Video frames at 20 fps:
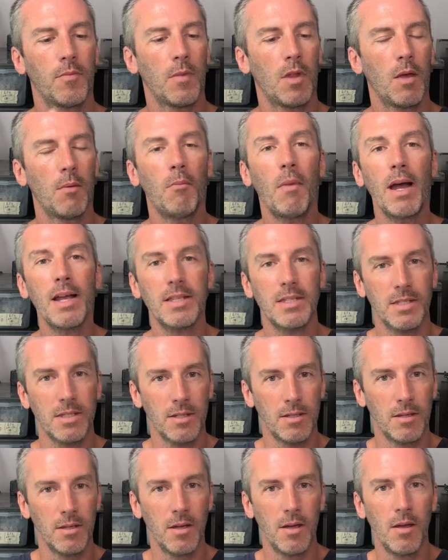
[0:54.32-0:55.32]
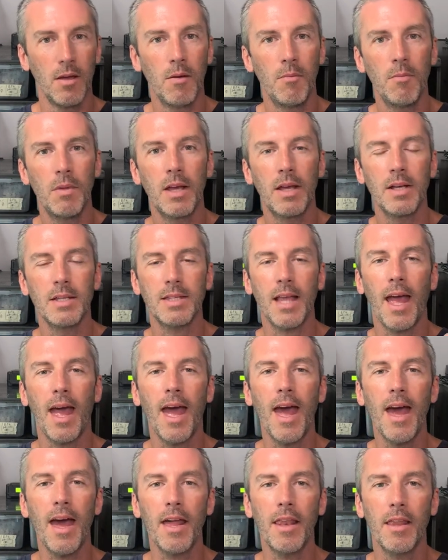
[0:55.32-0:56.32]
mice, because I
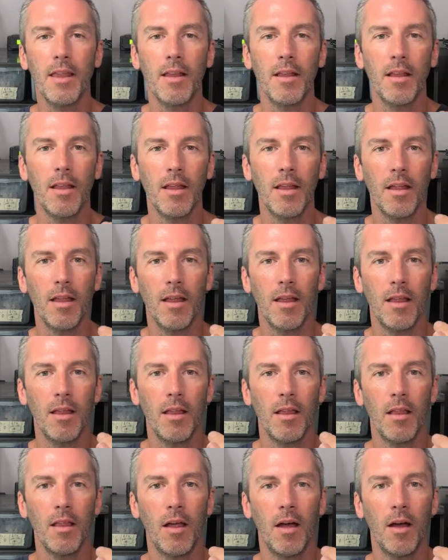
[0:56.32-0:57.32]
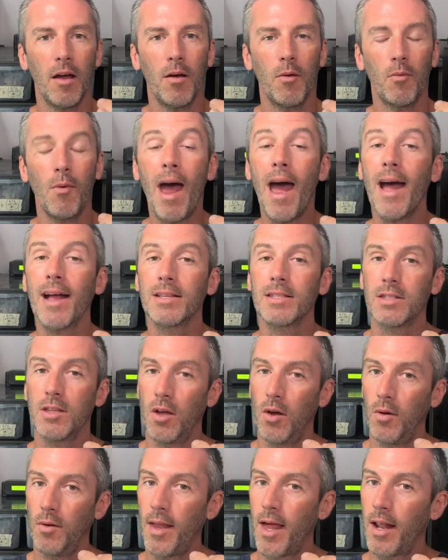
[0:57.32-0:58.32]
had rats
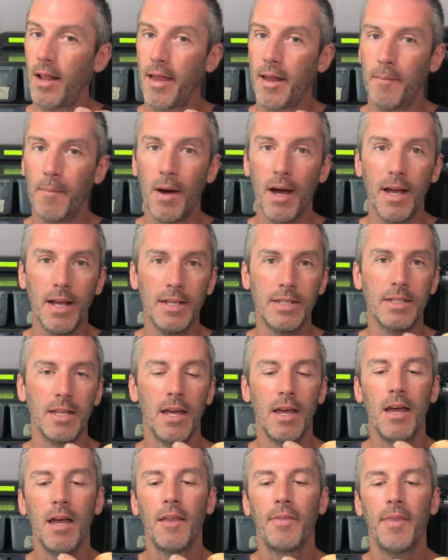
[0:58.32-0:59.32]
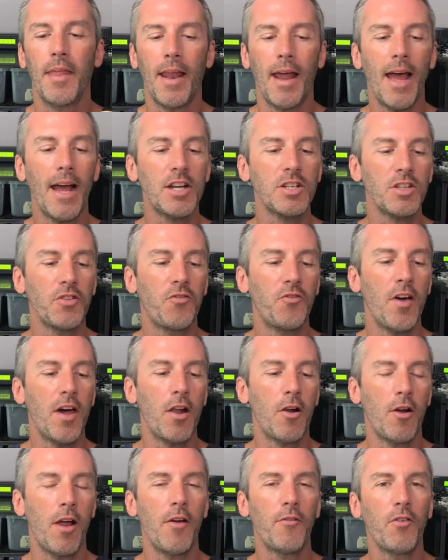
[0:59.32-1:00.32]
though, not a lot of mice, that I actually fed
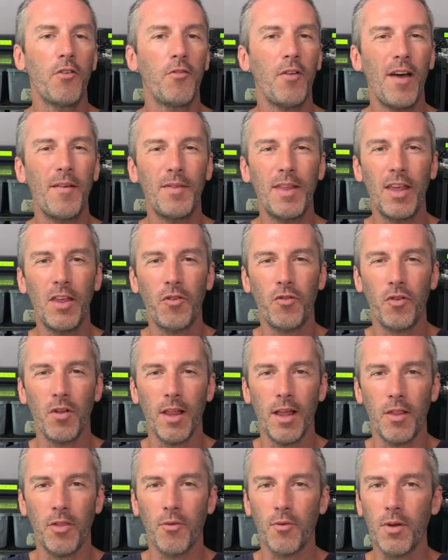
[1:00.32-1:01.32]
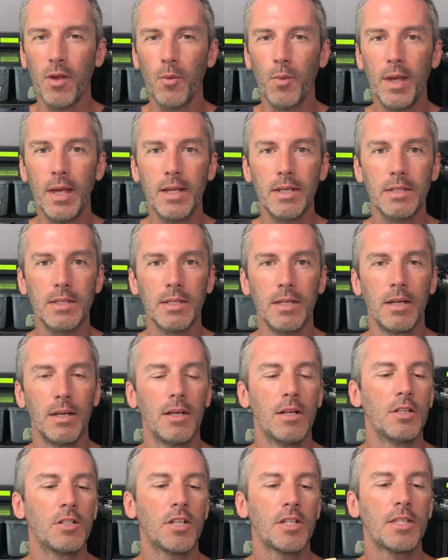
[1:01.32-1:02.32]
her every 5 days for like 3 weeks,
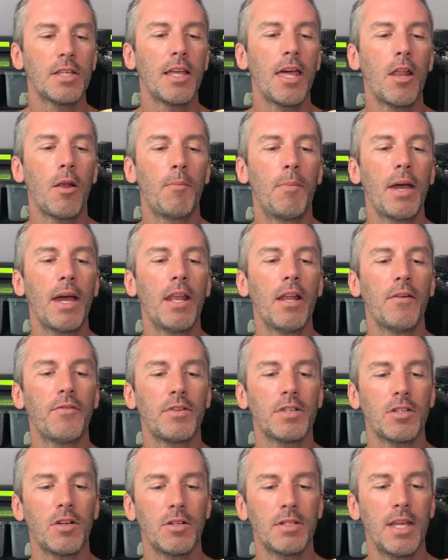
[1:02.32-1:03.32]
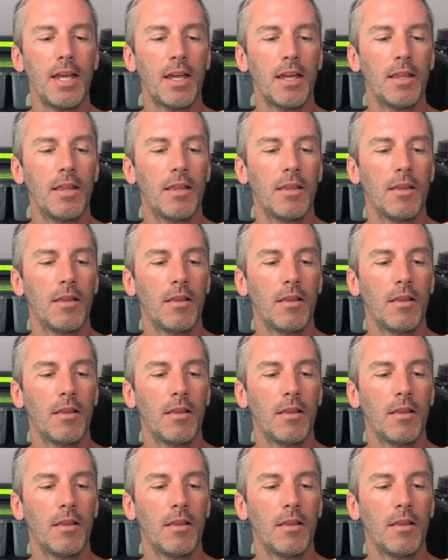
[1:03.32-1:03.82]
just to get her big enough to start taking